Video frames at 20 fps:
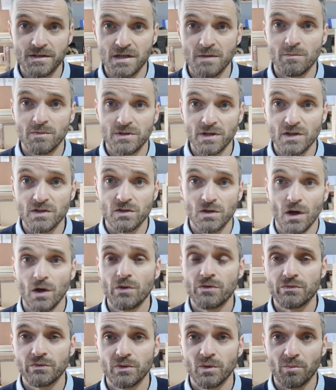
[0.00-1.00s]
The timber does
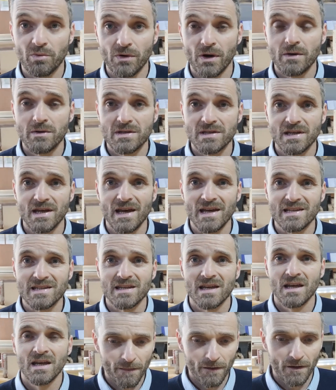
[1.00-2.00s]
go through a
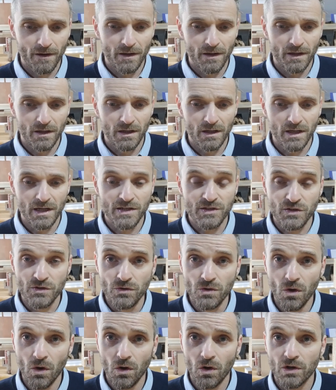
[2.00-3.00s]
process. It's
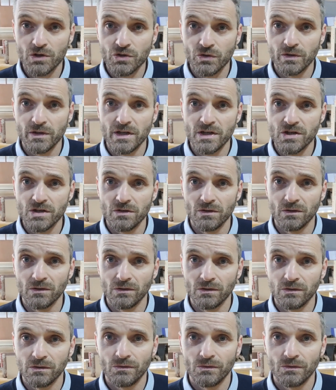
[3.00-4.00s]
not a
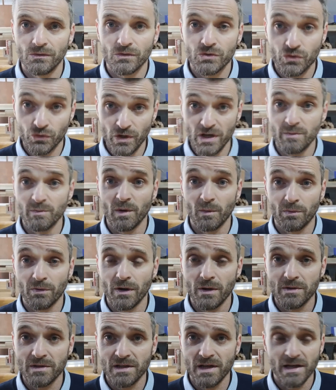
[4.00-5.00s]
traditional treatment
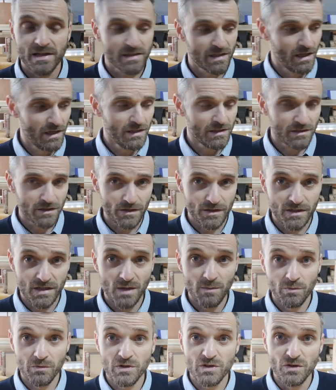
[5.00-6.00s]
process. So the
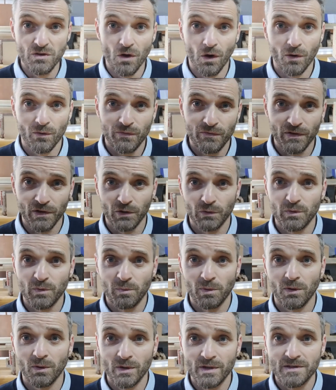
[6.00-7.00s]
timber is not filled
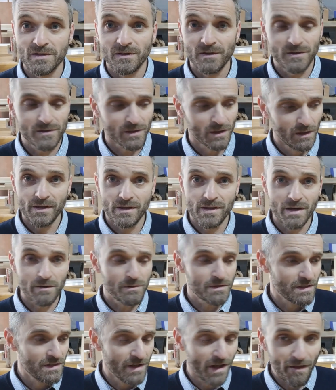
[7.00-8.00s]
with poisons.
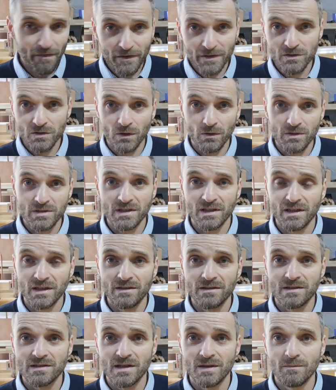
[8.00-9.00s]
There is nothing toxic
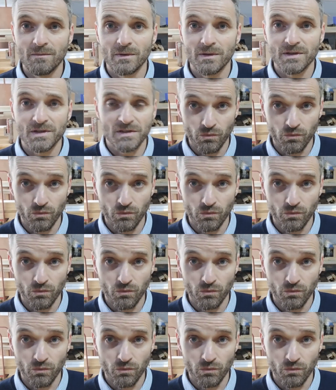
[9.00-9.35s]
in the timber.